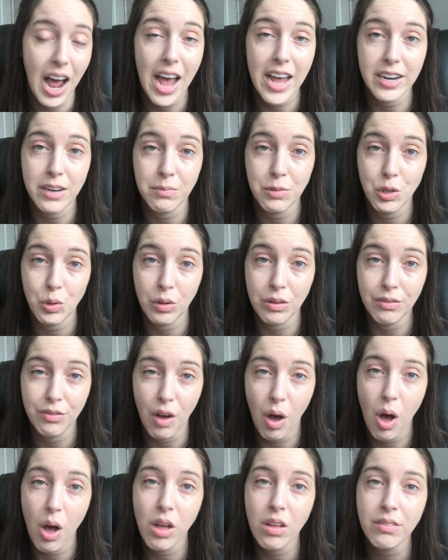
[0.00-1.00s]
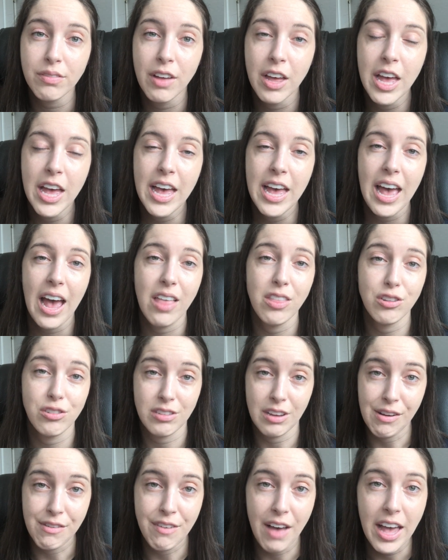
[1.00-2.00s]
item to evolve and
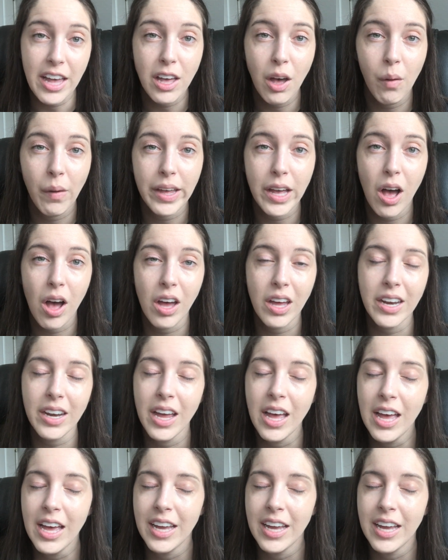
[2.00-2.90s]
there's an event going on,